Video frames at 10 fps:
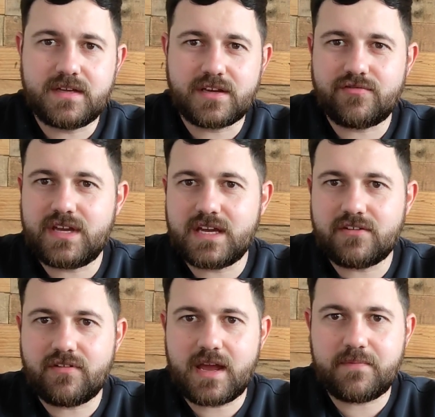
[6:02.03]
green
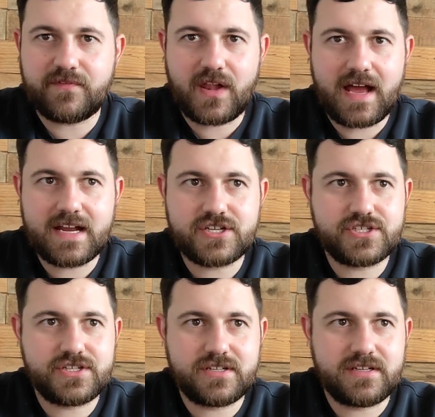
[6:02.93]
grape
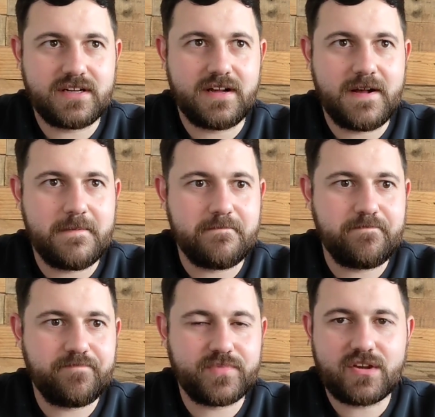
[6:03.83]
flesh,
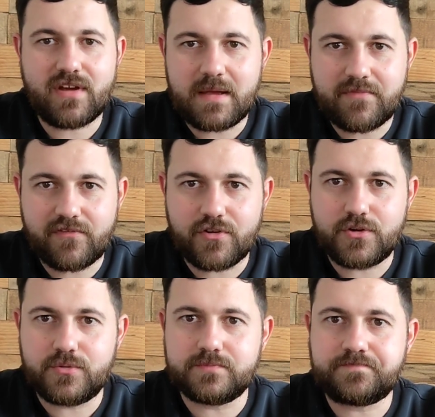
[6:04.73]
grapefruit,